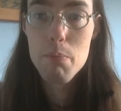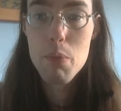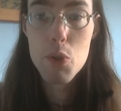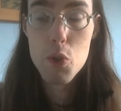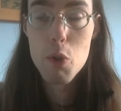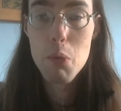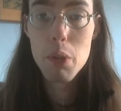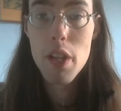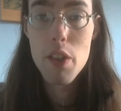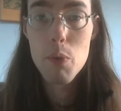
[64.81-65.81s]

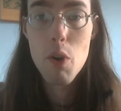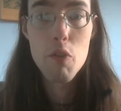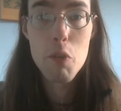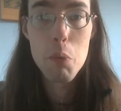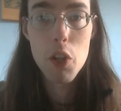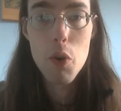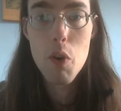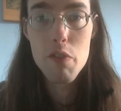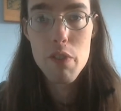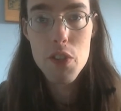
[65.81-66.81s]
presumably the rover will
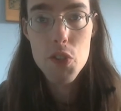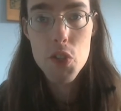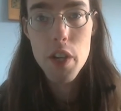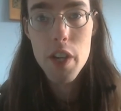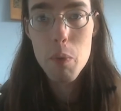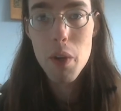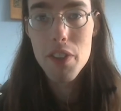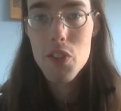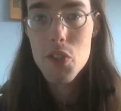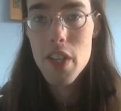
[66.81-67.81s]
go over and study
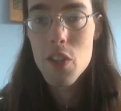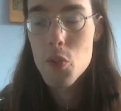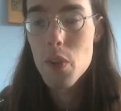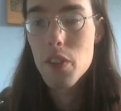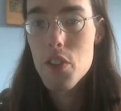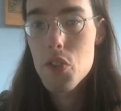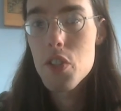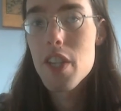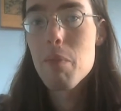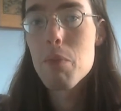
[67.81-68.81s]
what this is, or at least
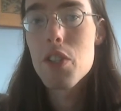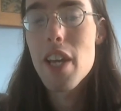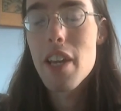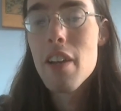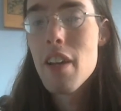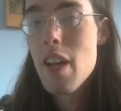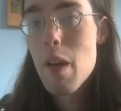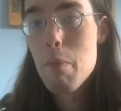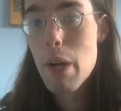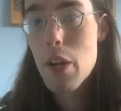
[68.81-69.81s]
attempt to take
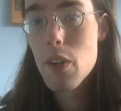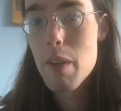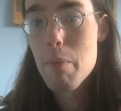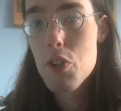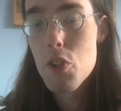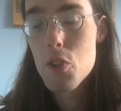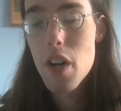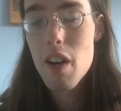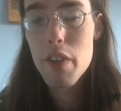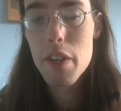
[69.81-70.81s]
better images
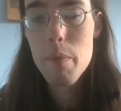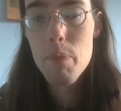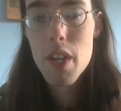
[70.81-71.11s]
of it.